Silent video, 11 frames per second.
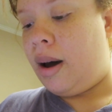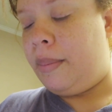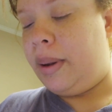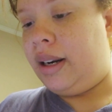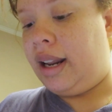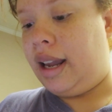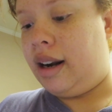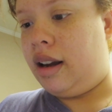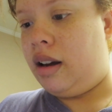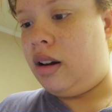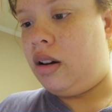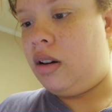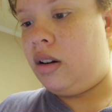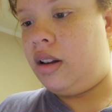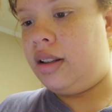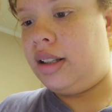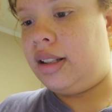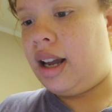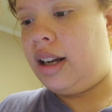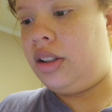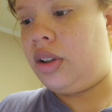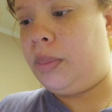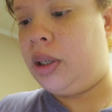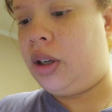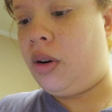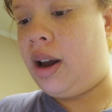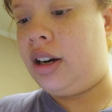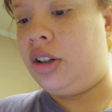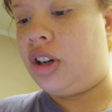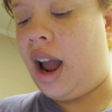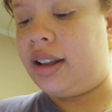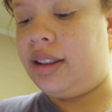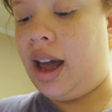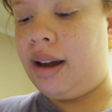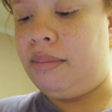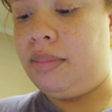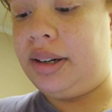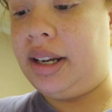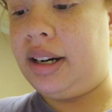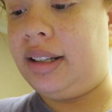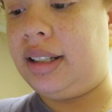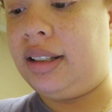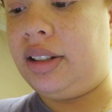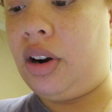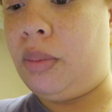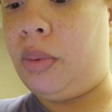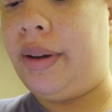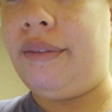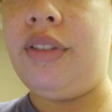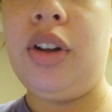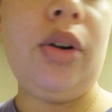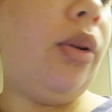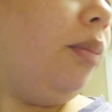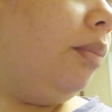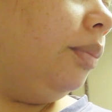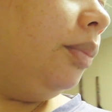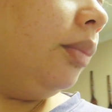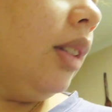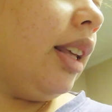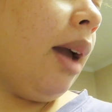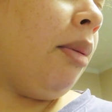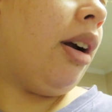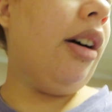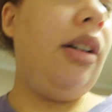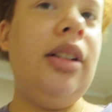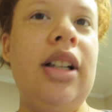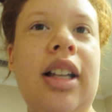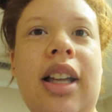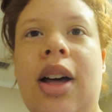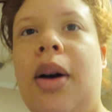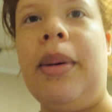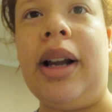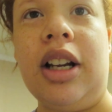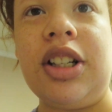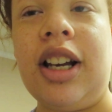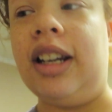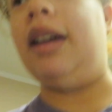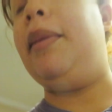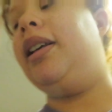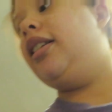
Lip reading: a banana on the side, so I'm going to go ahead and track that. And banana's a 0-point food. Gabriel! Oh my gosh, I gotta get my